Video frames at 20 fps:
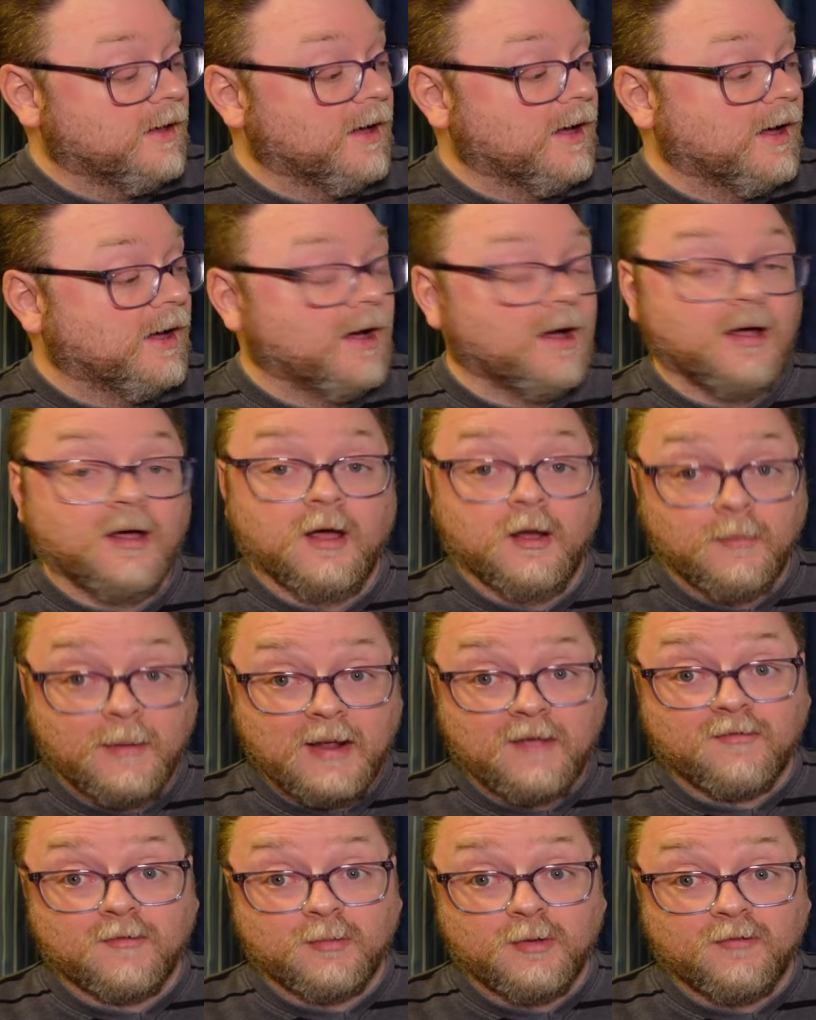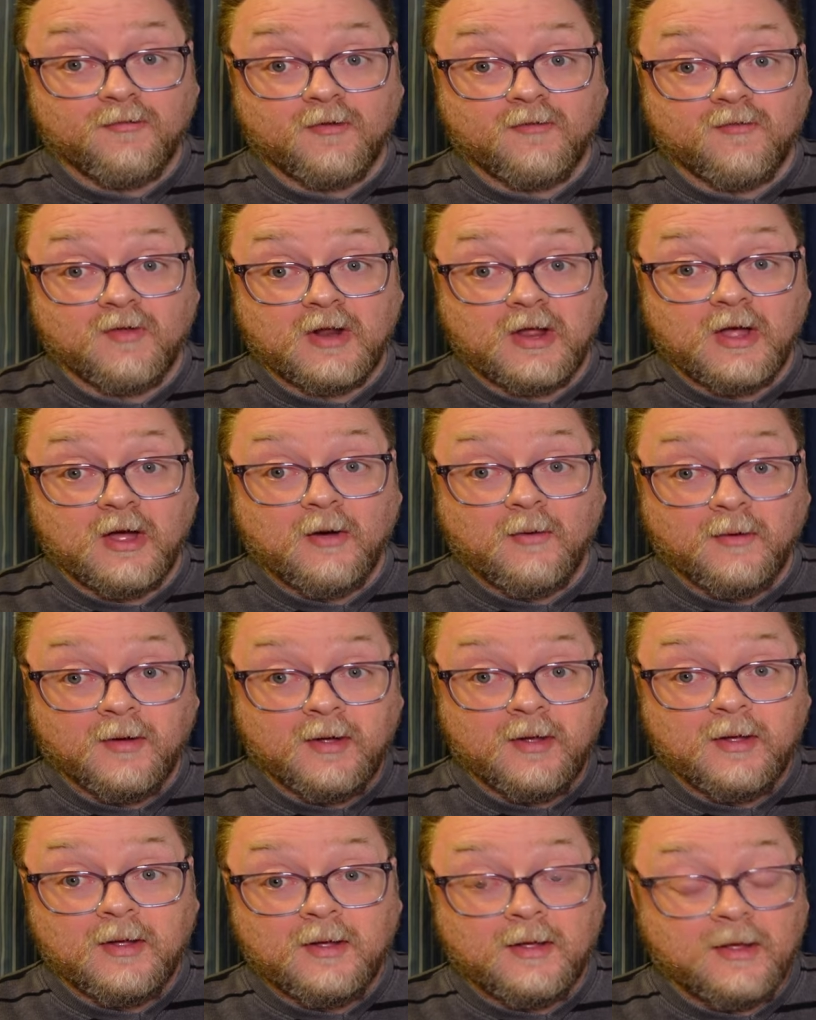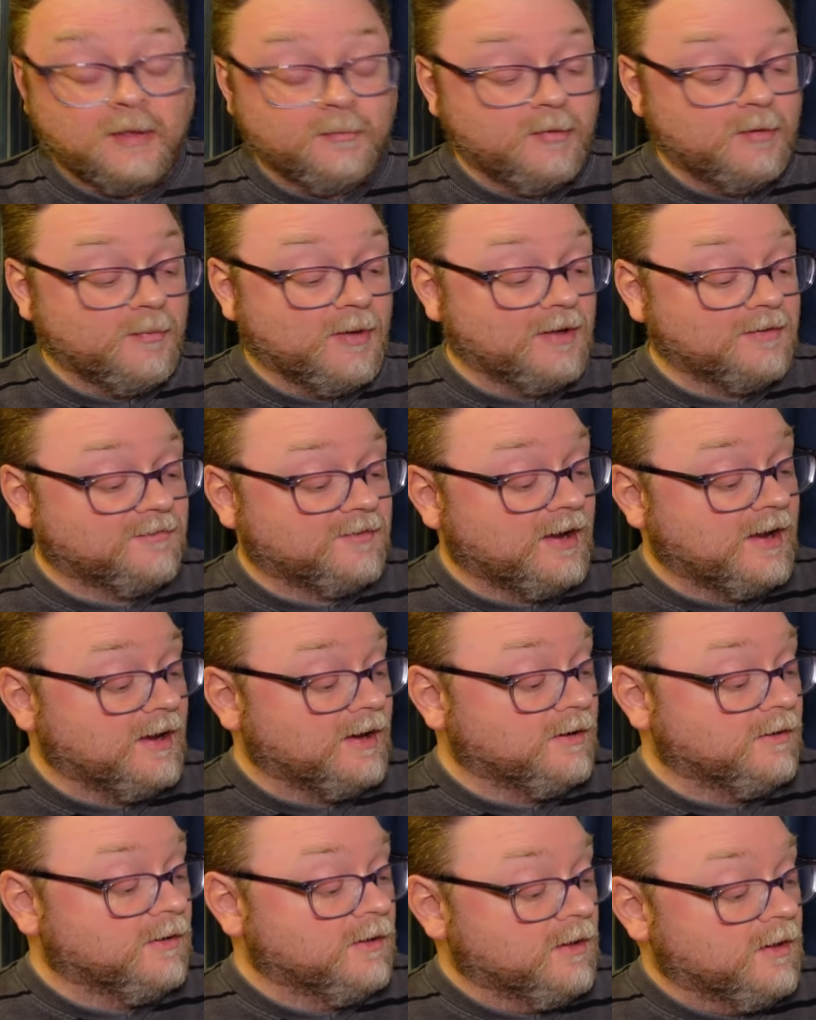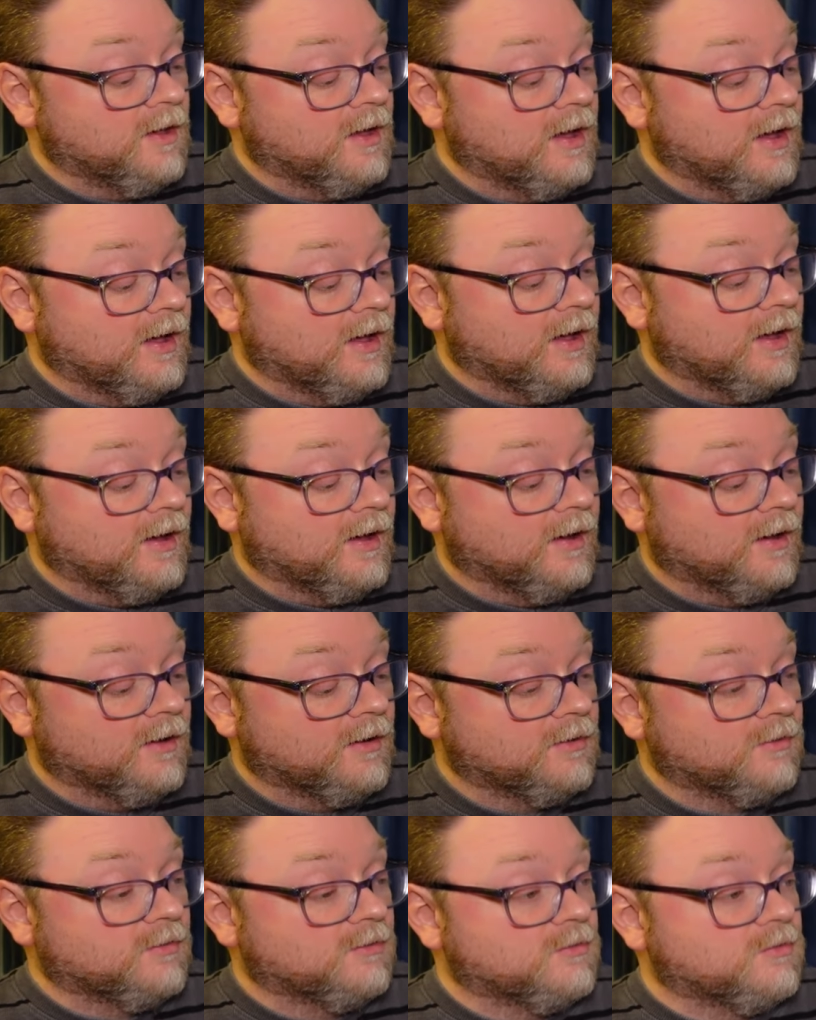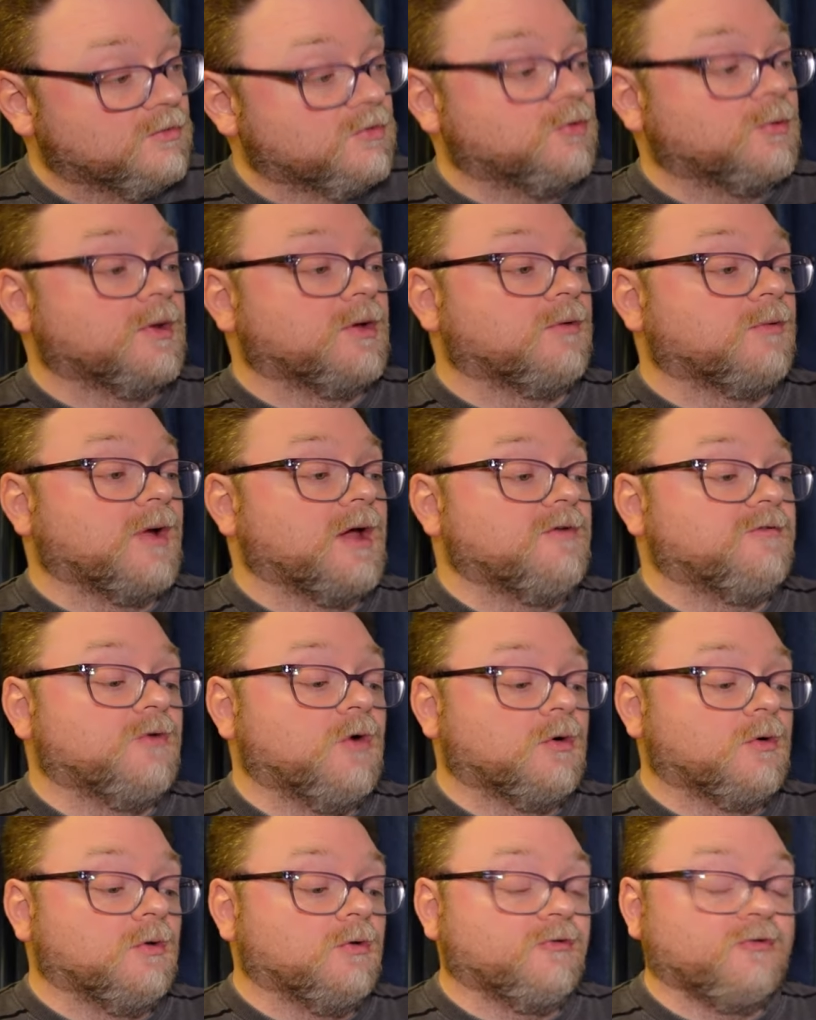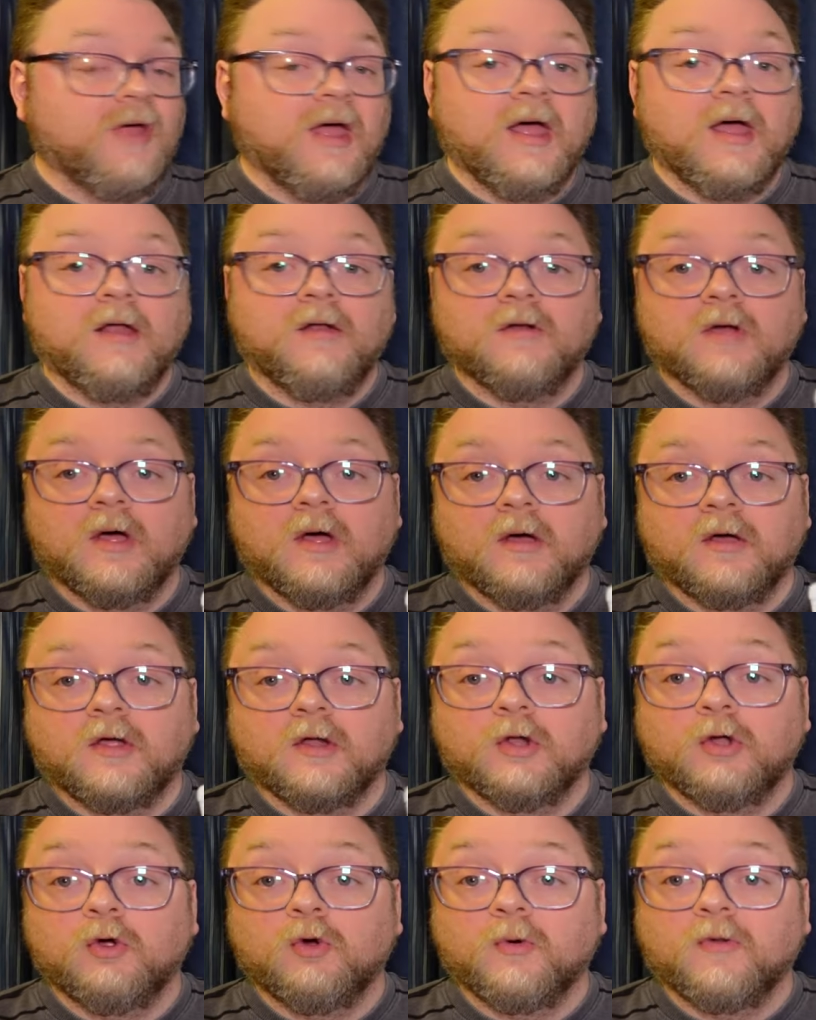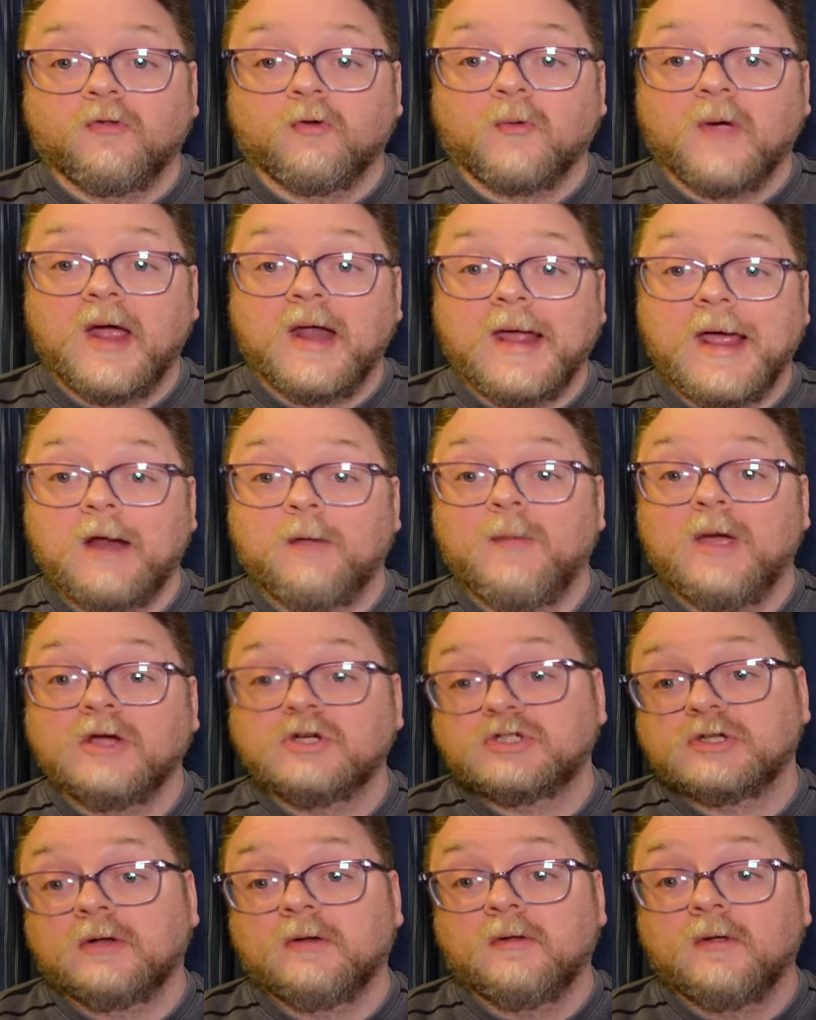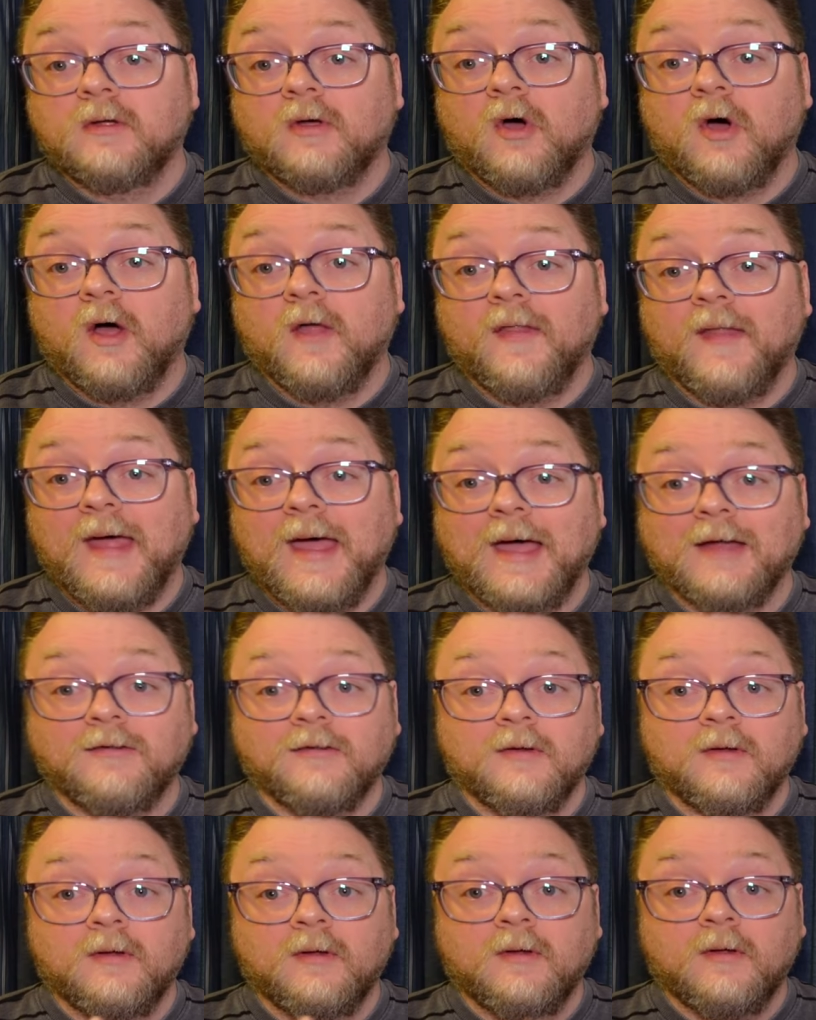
Uh, amazing music video. Him and Montaigne uh, doing great vocals and uh, Galoo with the great animation on that